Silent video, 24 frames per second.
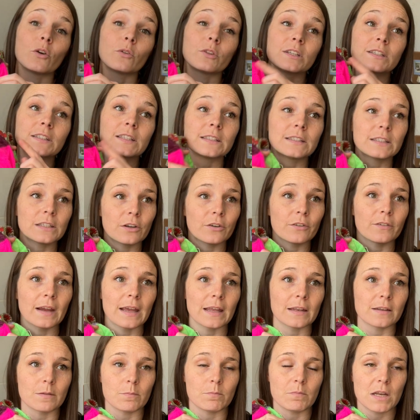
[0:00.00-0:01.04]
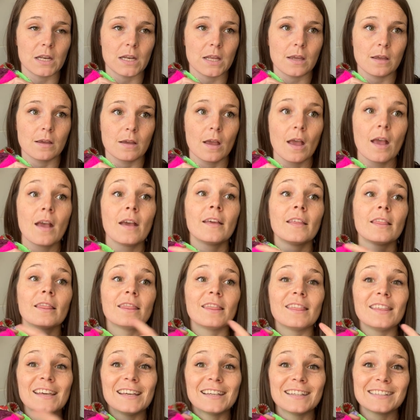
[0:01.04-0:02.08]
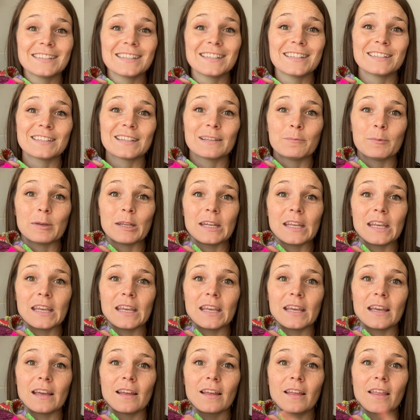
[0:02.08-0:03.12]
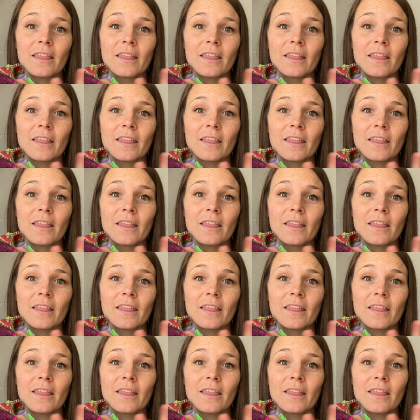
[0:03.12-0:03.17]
this isn't a random mini. This is a mini